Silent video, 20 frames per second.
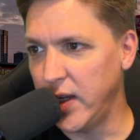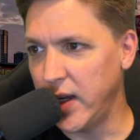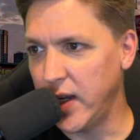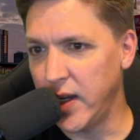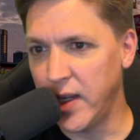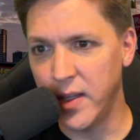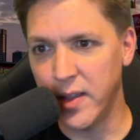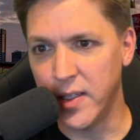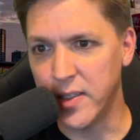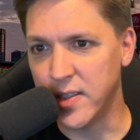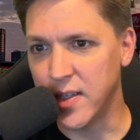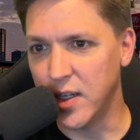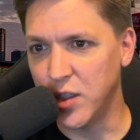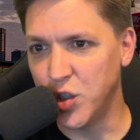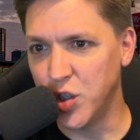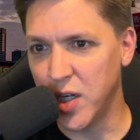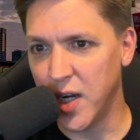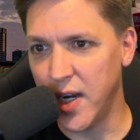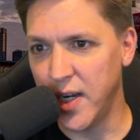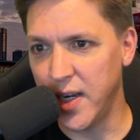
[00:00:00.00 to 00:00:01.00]
in the
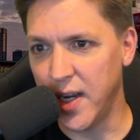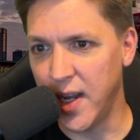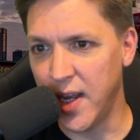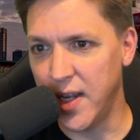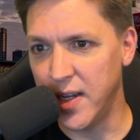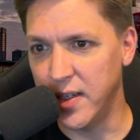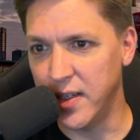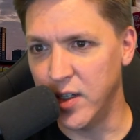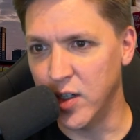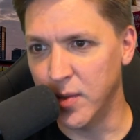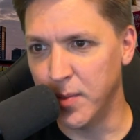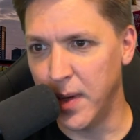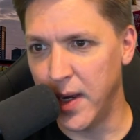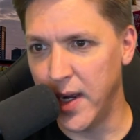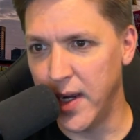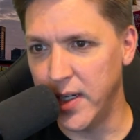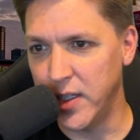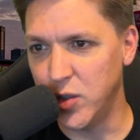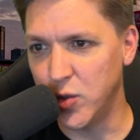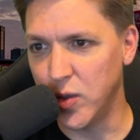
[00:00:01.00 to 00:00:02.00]
sunshine at
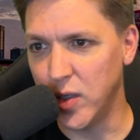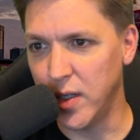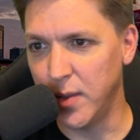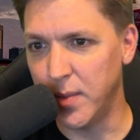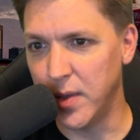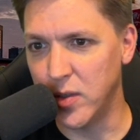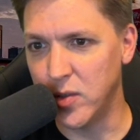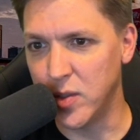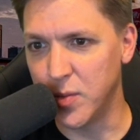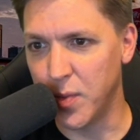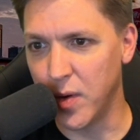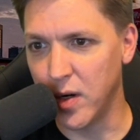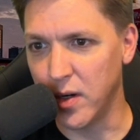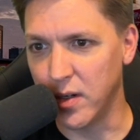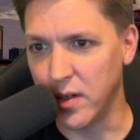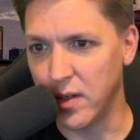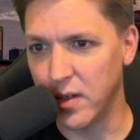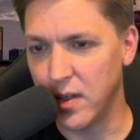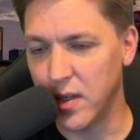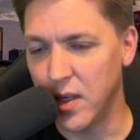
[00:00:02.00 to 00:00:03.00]
nearby Trinity Bellwoods Park.